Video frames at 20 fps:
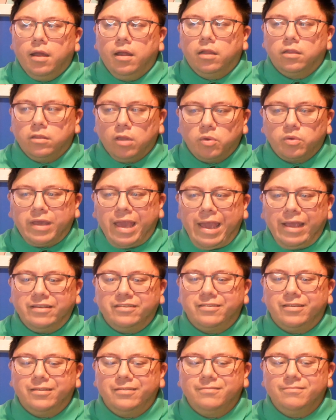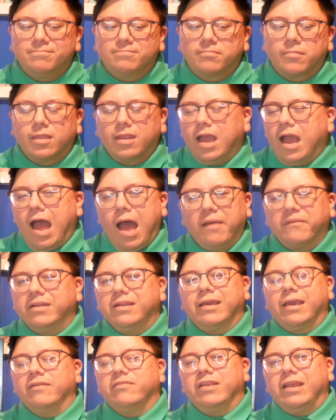location. I'm going
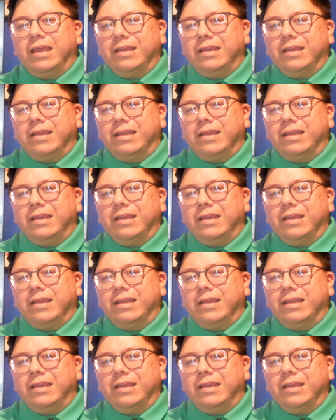to give it a